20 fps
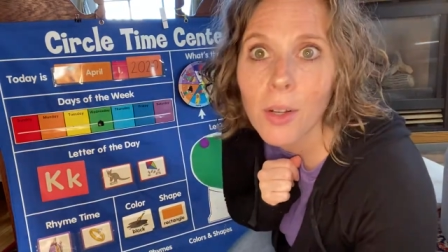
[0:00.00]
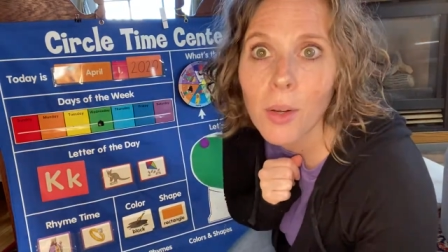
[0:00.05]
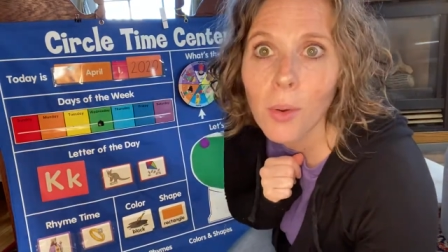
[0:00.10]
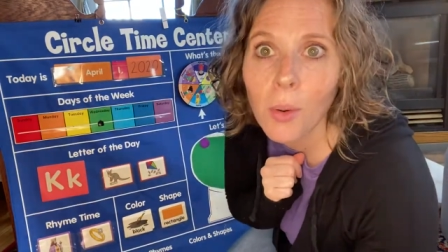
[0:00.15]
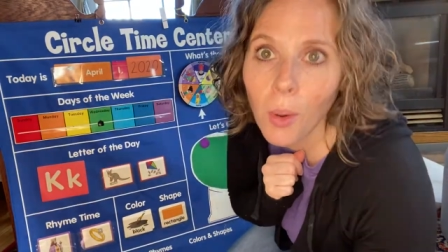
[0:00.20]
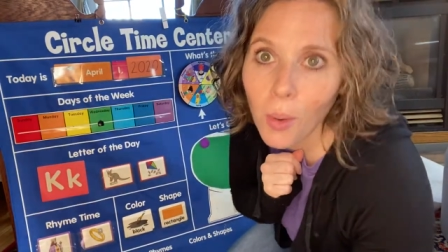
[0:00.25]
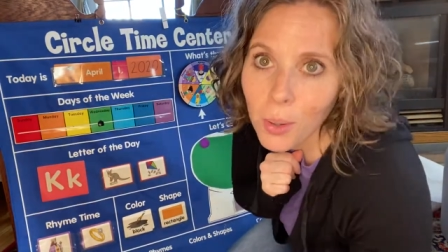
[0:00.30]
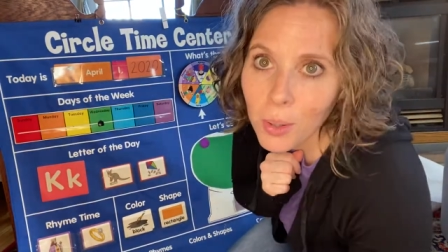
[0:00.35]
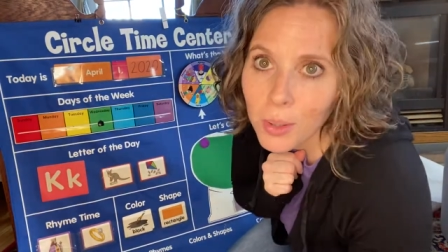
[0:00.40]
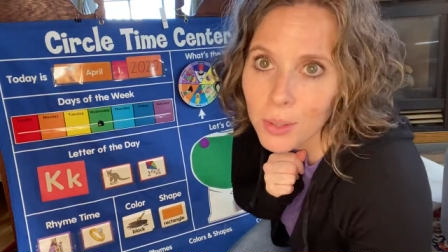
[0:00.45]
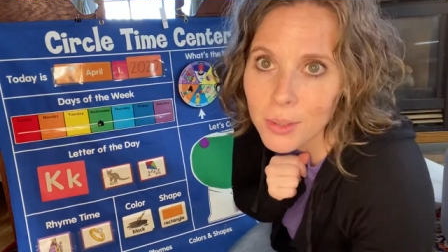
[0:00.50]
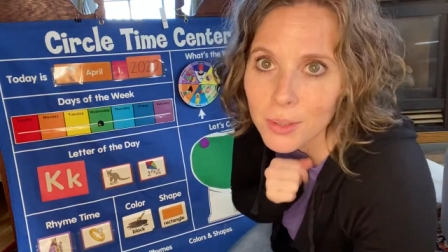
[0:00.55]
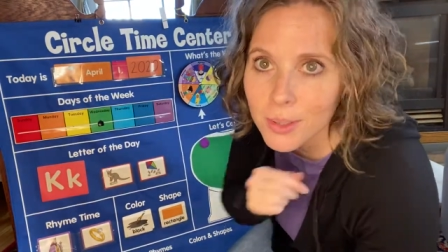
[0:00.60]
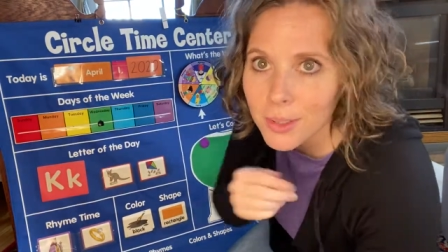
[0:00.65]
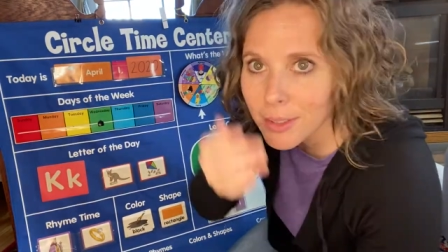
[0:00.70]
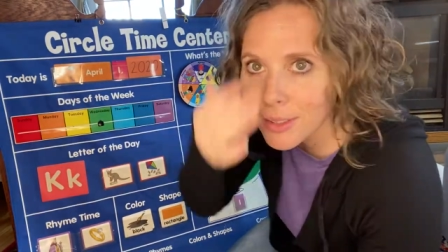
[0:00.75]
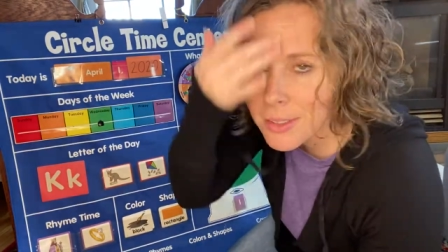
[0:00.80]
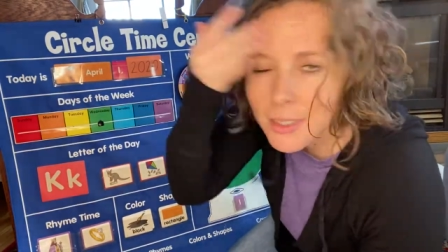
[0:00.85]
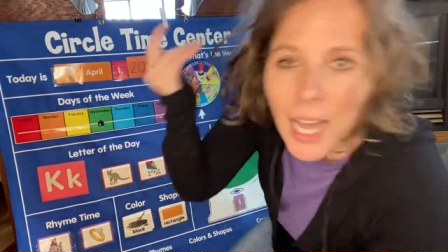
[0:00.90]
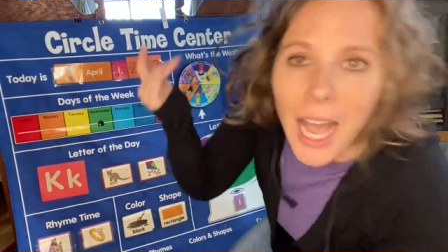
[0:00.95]
Whew!
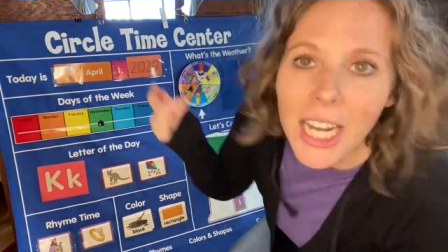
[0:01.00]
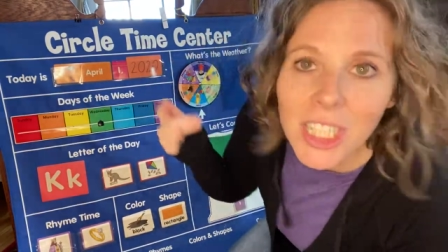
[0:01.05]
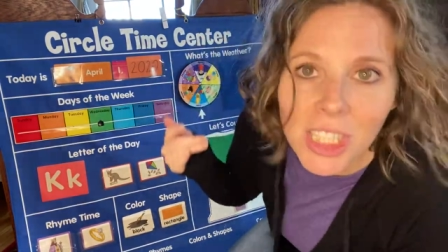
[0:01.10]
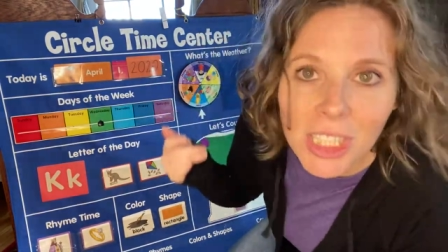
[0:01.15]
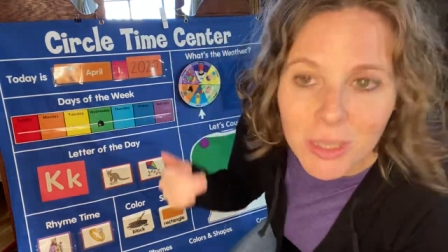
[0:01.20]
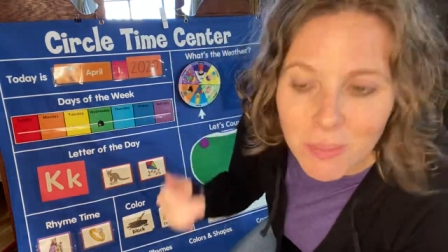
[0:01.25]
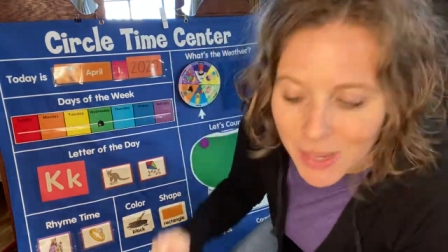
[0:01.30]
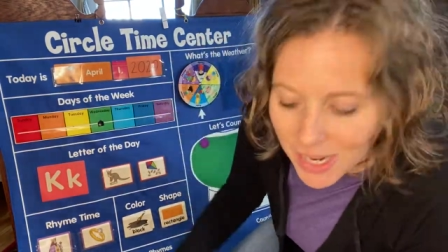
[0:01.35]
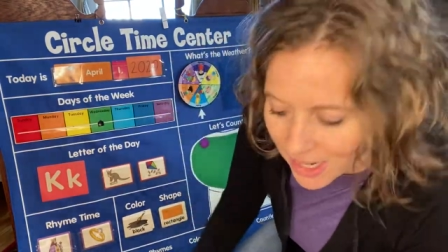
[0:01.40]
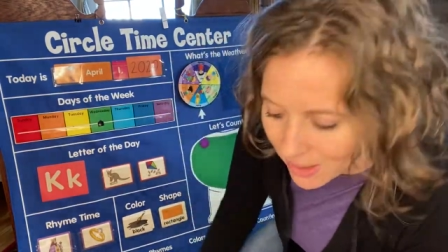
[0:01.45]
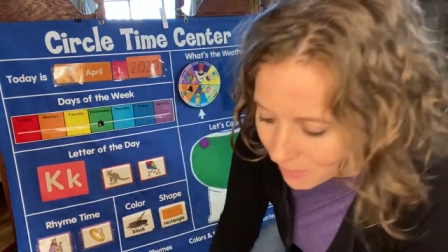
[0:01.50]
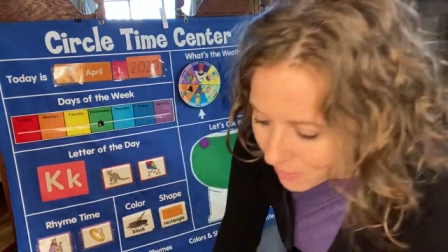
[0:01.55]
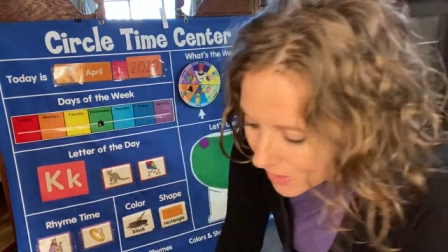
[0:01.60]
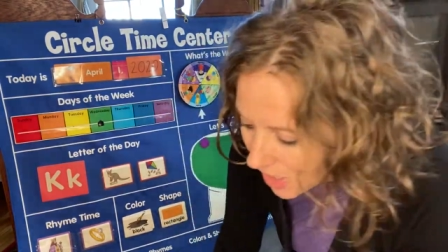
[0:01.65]
I just made it.